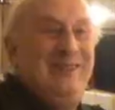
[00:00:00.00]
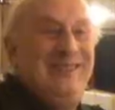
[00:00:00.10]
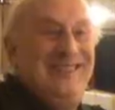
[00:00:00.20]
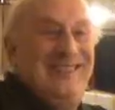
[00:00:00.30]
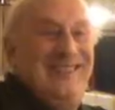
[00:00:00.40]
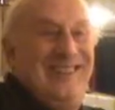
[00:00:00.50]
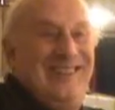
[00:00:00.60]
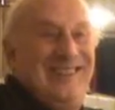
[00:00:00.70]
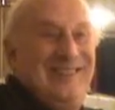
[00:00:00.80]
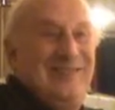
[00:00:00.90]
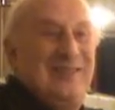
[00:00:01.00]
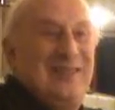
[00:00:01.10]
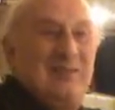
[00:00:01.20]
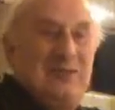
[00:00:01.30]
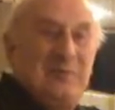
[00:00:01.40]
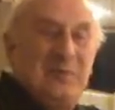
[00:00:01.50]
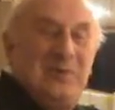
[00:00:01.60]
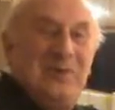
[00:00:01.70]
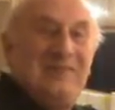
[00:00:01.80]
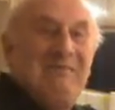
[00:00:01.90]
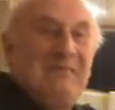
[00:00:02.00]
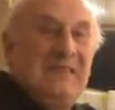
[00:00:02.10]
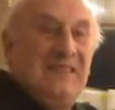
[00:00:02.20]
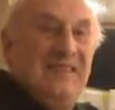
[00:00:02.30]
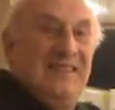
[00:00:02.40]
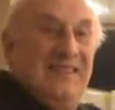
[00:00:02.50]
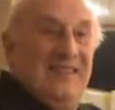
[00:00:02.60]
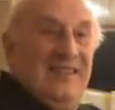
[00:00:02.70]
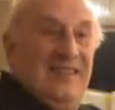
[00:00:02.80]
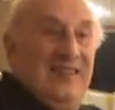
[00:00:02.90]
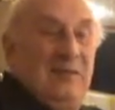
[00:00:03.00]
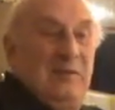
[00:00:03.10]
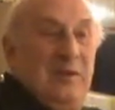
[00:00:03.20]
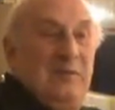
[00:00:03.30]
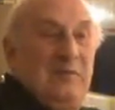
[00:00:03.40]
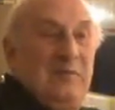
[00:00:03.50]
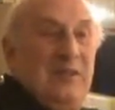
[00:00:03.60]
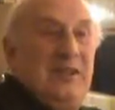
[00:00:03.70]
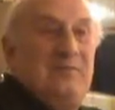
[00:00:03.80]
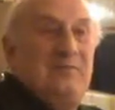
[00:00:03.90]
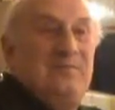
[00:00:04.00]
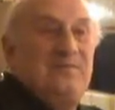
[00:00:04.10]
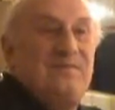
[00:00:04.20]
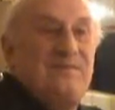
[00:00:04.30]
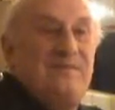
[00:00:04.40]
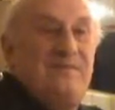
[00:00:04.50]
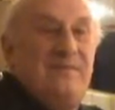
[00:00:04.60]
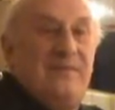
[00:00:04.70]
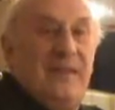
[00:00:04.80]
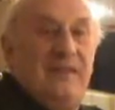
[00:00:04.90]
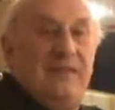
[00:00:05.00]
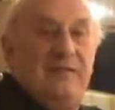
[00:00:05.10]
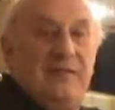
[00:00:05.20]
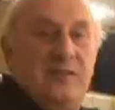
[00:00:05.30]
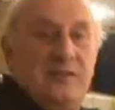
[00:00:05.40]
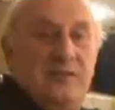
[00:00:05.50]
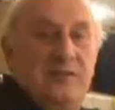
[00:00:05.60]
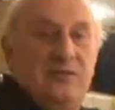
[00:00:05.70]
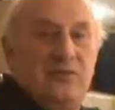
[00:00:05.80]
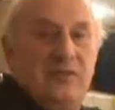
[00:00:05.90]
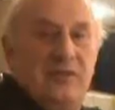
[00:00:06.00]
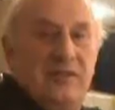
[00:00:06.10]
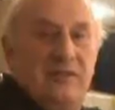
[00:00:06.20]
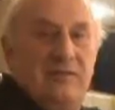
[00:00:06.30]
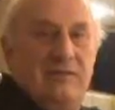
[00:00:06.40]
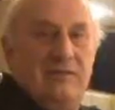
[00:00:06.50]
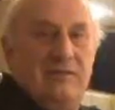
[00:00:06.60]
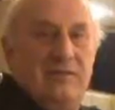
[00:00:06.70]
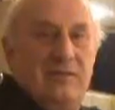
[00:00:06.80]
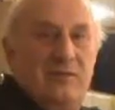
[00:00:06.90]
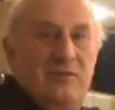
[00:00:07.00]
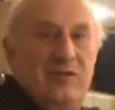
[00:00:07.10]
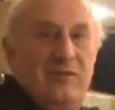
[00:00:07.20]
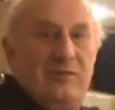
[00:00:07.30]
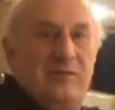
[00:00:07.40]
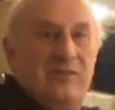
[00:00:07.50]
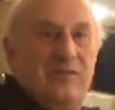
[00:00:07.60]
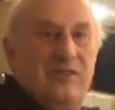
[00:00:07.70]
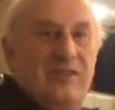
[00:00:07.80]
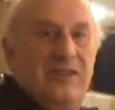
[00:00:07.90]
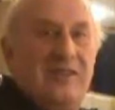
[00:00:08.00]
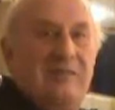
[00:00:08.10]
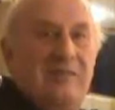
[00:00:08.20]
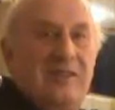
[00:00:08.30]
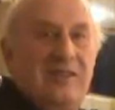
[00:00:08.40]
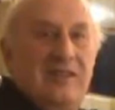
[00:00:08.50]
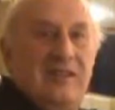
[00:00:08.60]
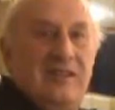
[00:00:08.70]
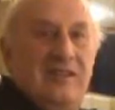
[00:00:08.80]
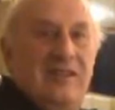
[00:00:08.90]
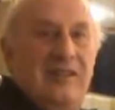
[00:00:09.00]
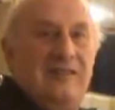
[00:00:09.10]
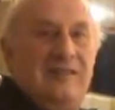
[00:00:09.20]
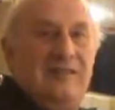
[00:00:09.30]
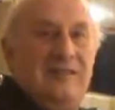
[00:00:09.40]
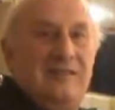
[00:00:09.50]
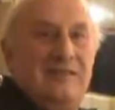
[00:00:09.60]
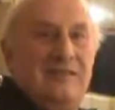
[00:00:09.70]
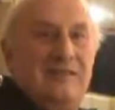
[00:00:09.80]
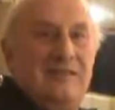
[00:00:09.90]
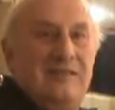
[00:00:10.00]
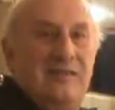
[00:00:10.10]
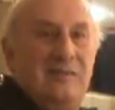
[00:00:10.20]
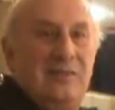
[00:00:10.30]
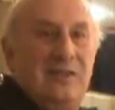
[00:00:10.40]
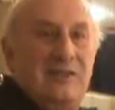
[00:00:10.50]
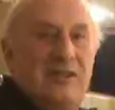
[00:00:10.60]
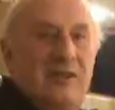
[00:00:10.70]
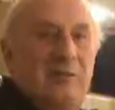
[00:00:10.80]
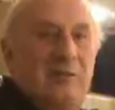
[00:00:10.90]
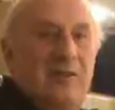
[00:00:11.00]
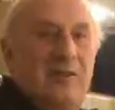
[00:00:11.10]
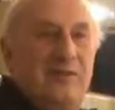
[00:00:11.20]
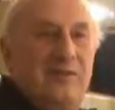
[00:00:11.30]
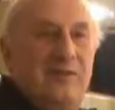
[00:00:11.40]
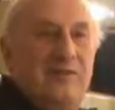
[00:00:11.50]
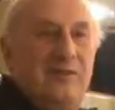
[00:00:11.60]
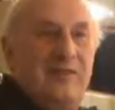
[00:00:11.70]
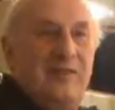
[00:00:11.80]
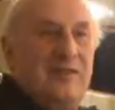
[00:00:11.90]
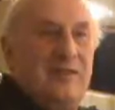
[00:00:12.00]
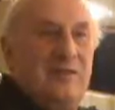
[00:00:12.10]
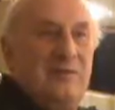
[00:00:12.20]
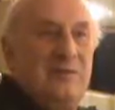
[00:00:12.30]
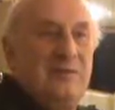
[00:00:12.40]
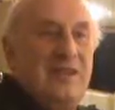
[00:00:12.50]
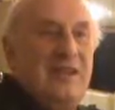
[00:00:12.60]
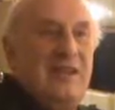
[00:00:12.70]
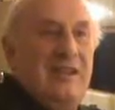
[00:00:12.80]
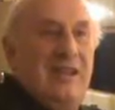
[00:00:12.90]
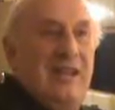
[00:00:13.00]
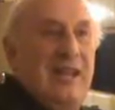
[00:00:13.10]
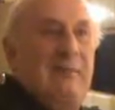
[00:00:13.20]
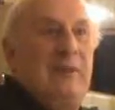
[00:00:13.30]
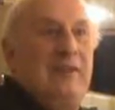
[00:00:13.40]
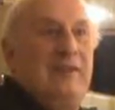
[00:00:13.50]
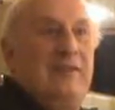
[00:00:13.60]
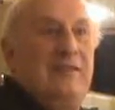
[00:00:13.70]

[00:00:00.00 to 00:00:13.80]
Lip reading: it. They all came to support. And it went on from then. And the first guild, I did 2 shows with Curtin, and then I was asked to help on the Theatre Guild's Hamlet,